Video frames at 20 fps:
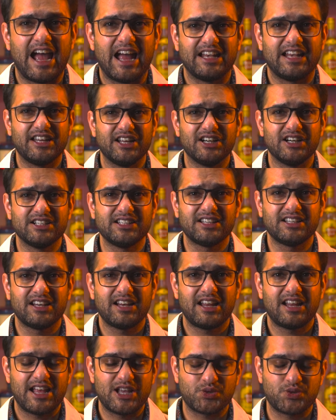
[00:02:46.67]
And here
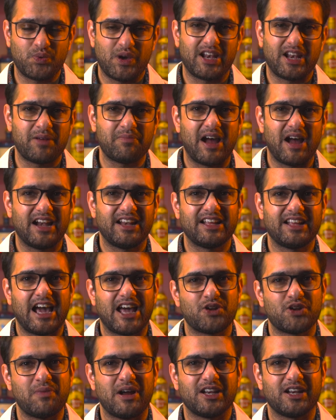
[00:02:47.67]
is where I'm adding
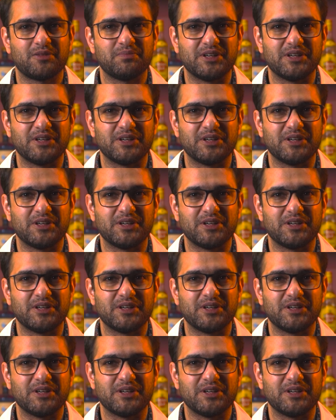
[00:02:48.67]
aromatic